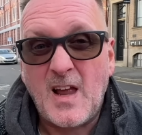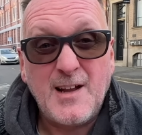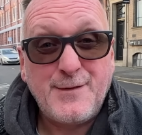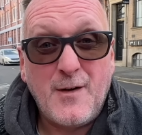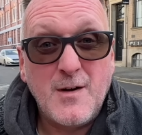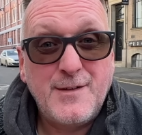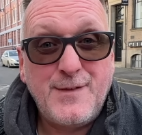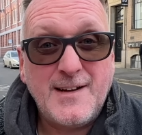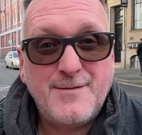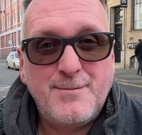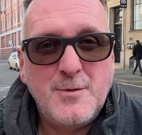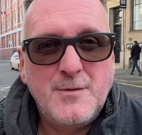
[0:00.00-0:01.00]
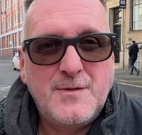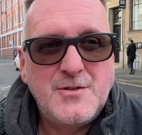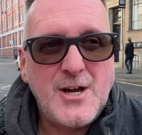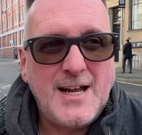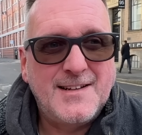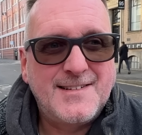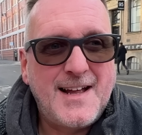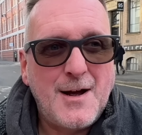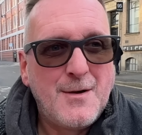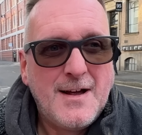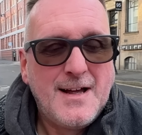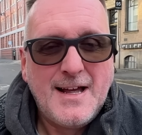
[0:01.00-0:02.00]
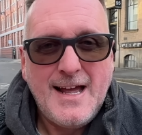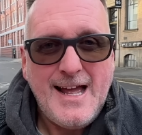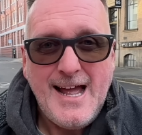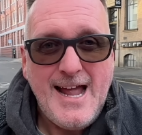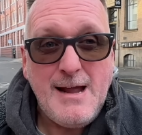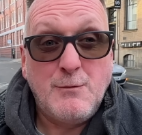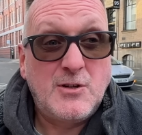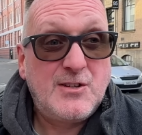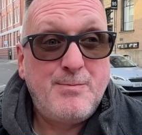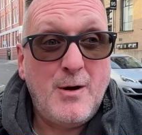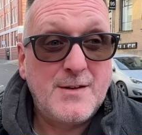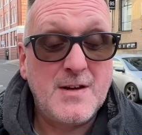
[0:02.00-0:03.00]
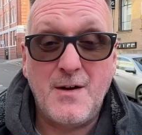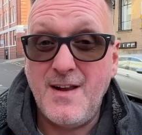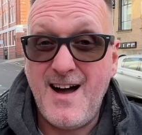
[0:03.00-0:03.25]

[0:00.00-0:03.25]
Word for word: as far as fast food chains go it was spot on.